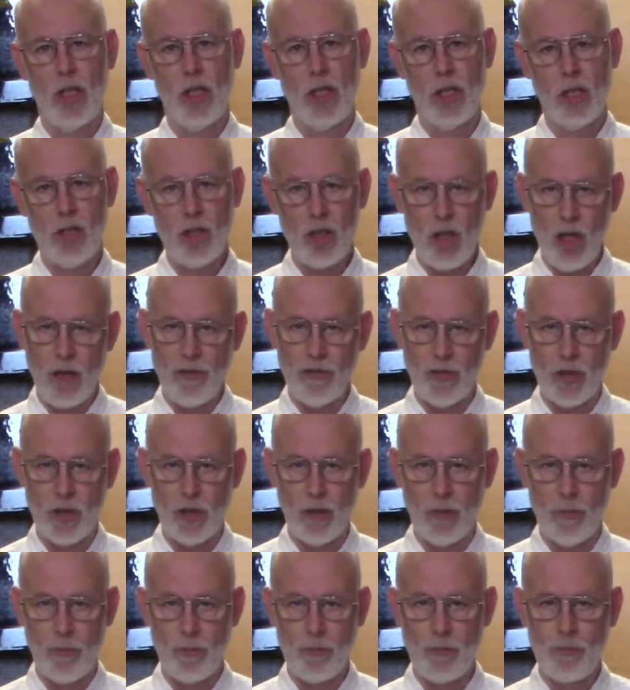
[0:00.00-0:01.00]
softer.
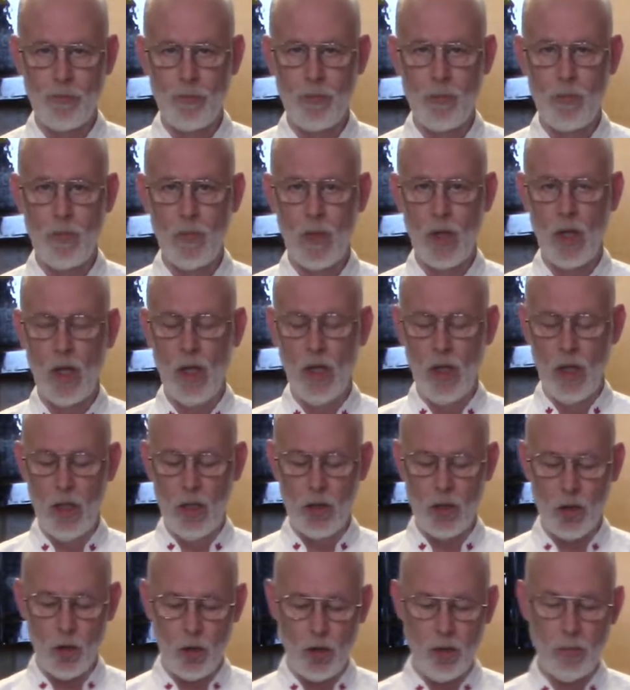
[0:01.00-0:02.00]

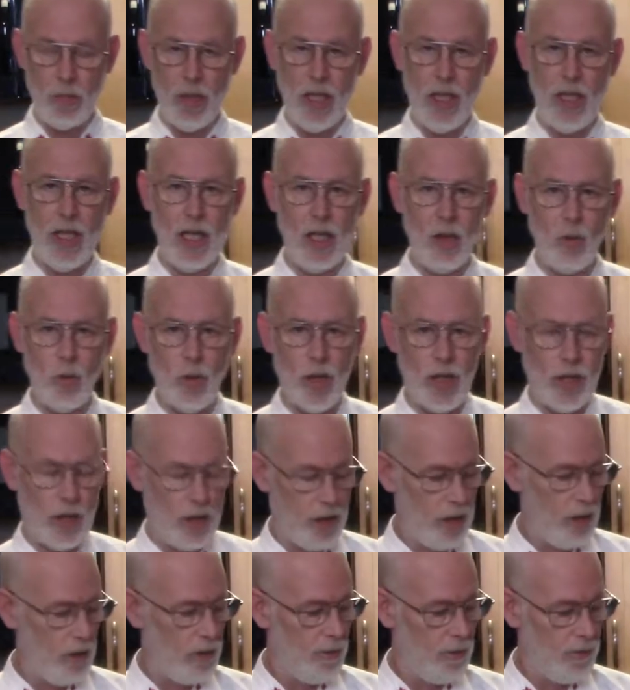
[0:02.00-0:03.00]
So to begin
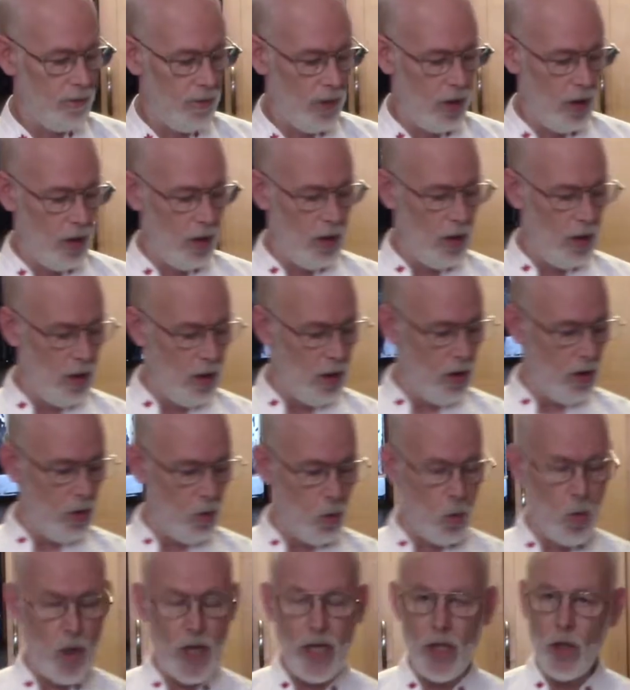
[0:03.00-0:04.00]
with,
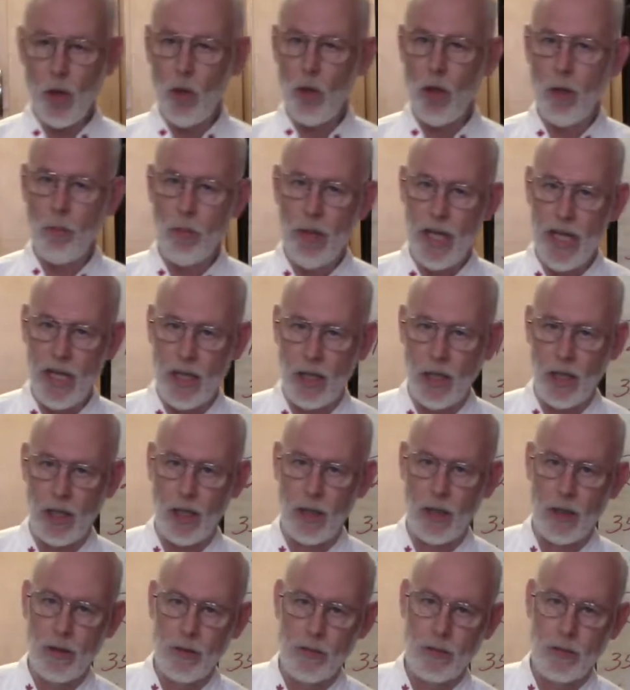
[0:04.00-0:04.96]
when you are baking,